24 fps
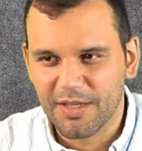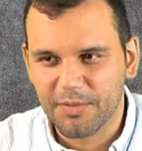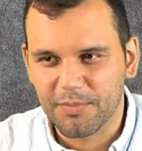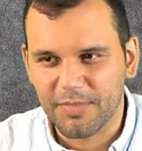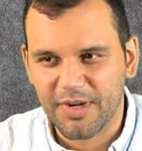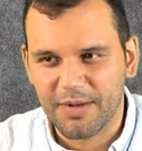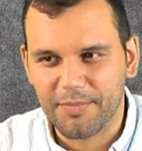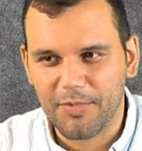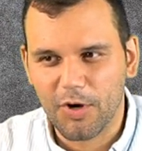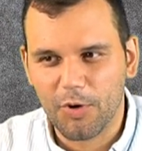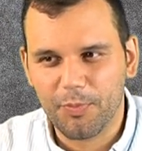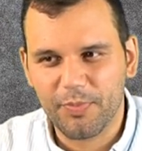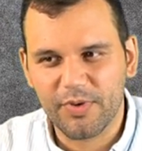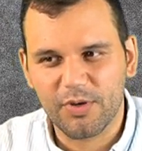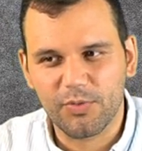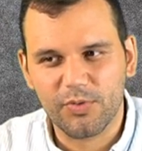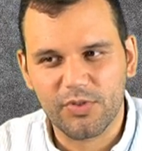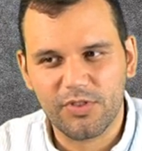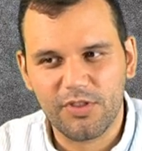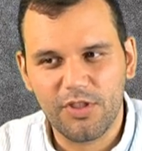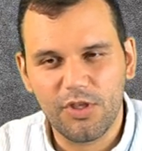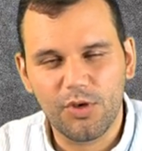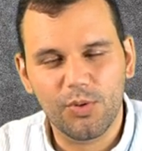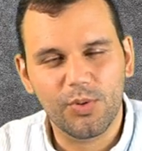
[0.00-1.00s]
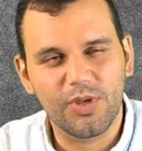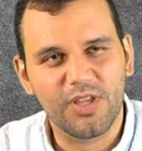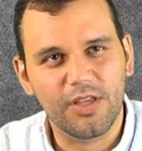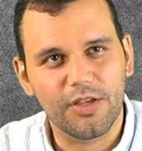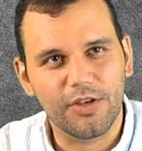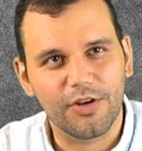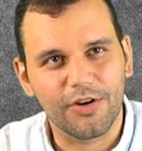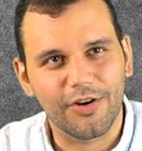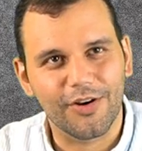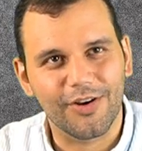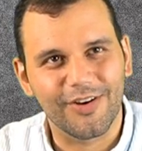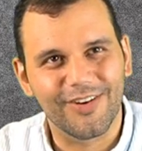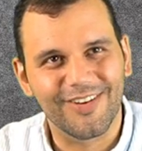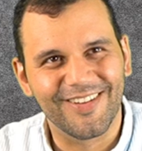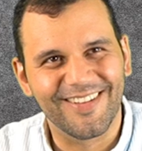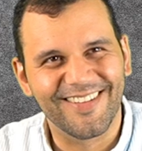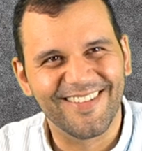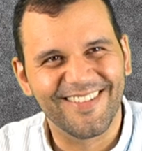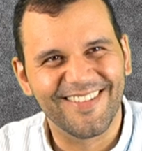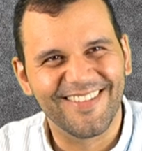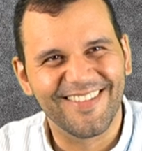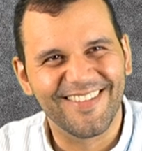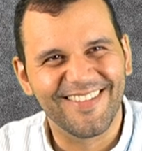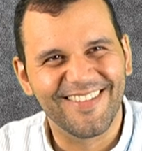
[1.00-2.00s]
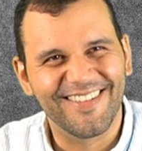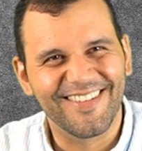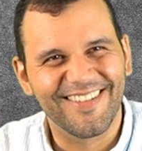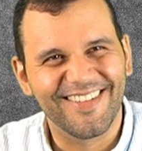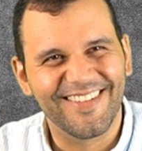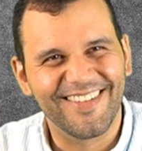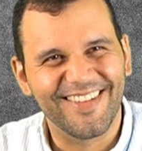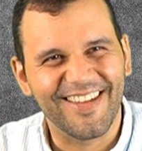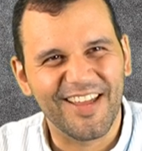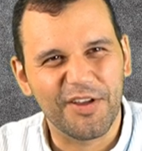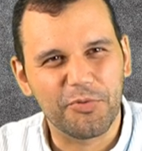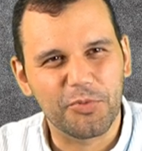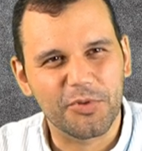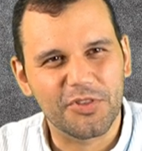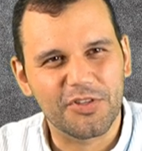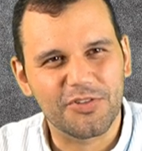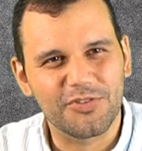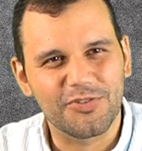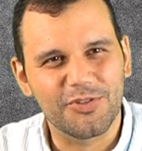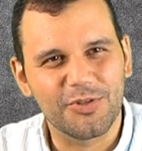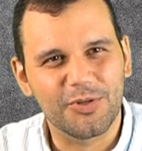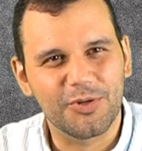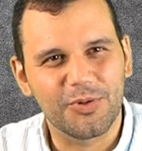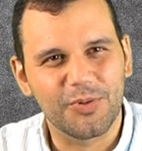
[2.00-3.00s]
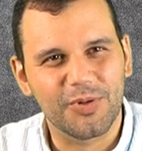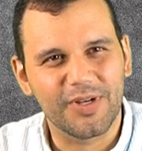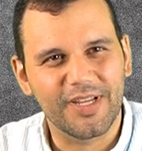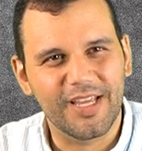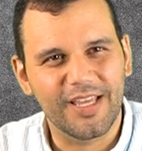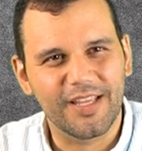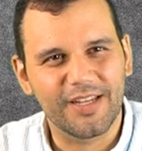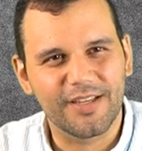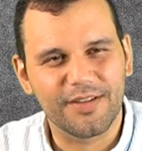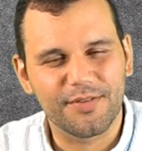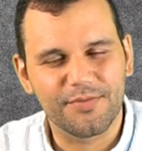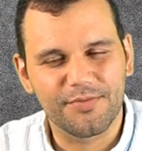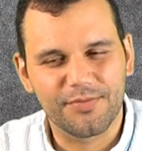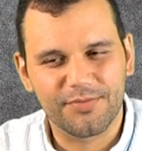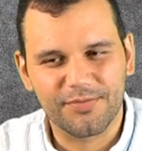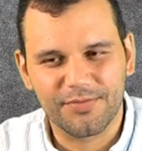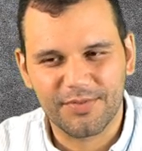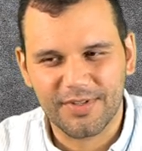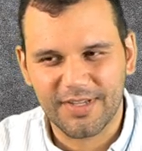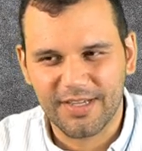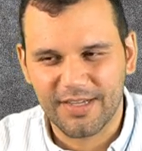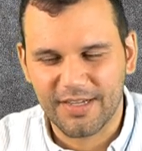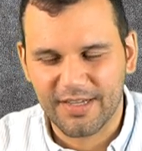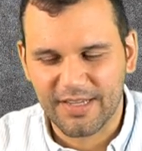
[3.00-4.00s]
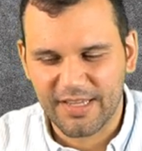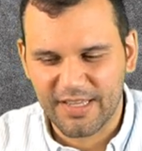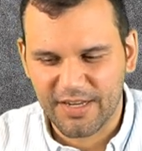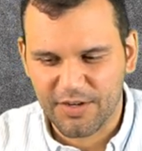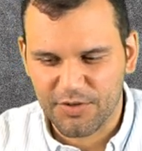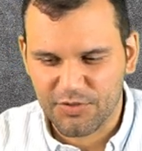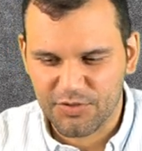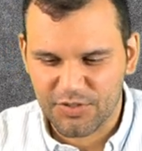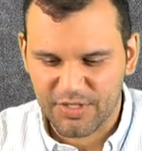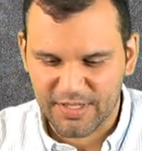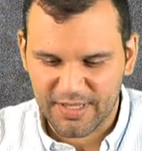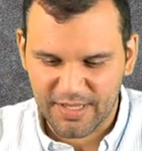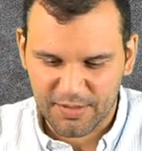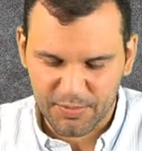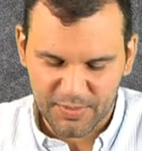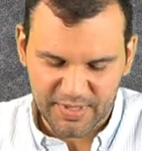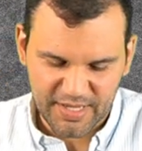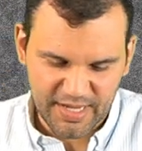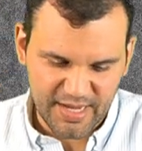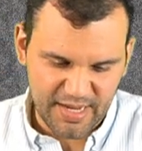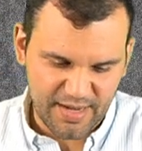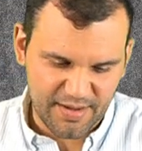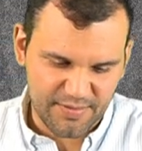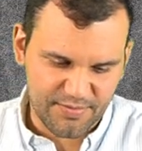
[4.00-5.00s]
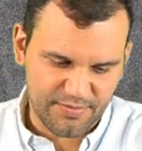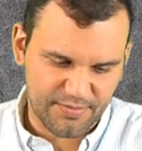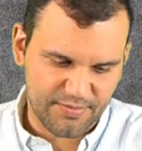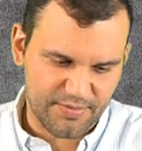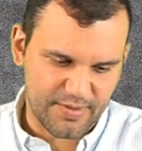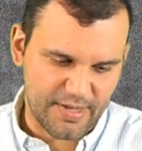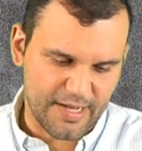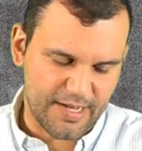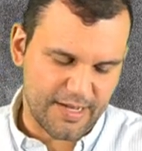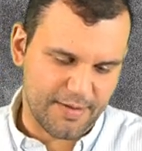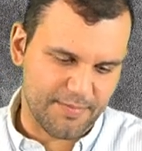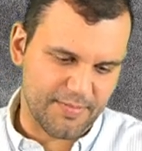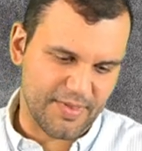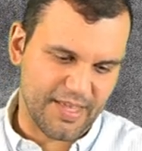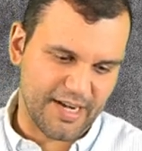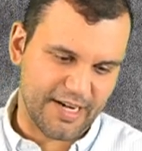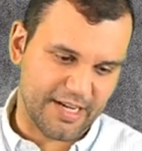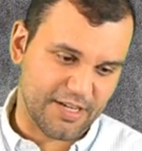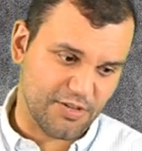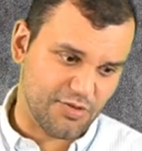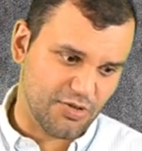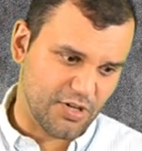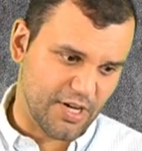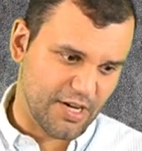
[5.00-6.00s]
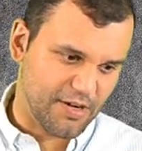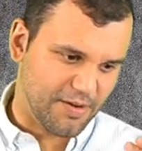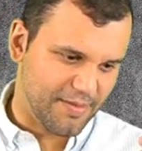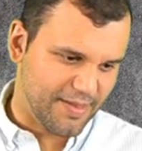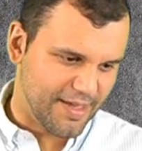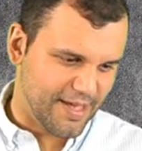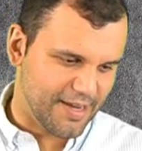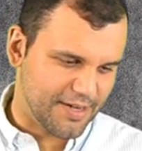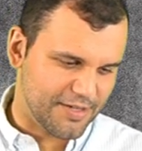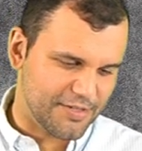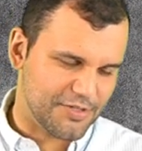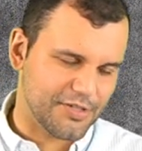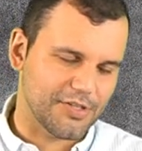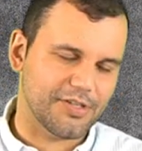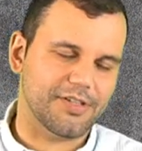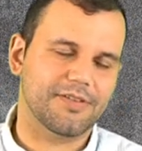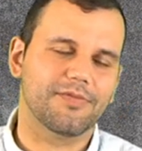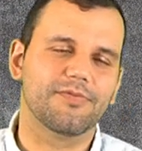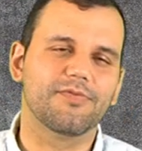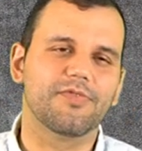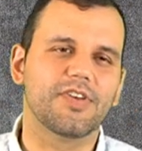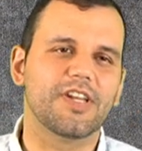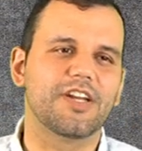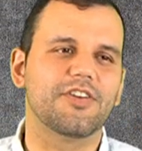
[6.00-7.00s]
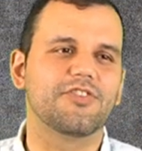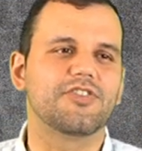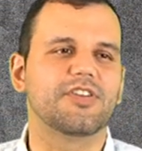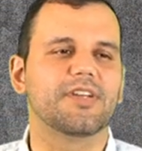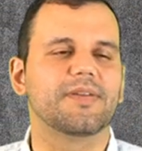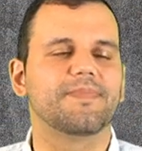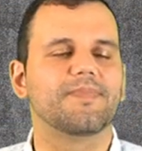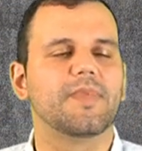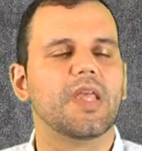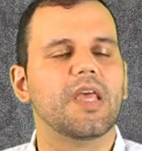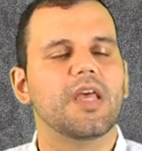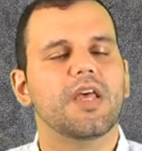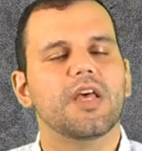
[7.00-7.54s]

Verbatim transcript: But I'm hoping with you here and with this new creative uh, energy that we have um, that I can channel that into finishing.